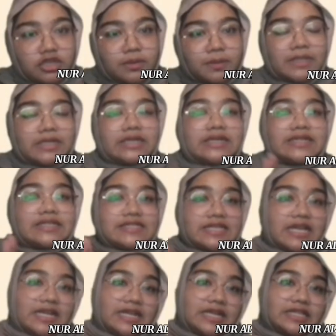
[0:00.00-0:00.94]
to talk about the
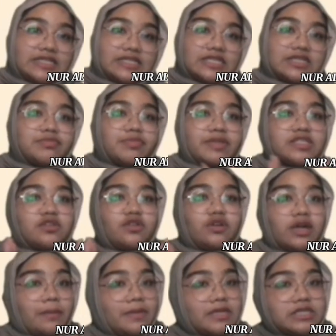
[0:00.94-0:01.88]
result analysis based
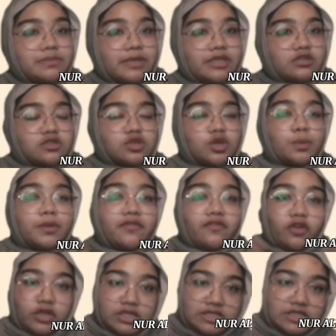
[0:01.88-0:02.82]
on Raman
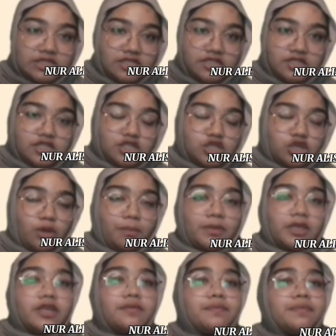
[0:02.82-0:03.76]
spectroscopy for this research
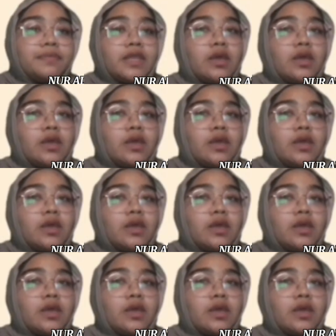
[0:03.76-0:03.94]
topic.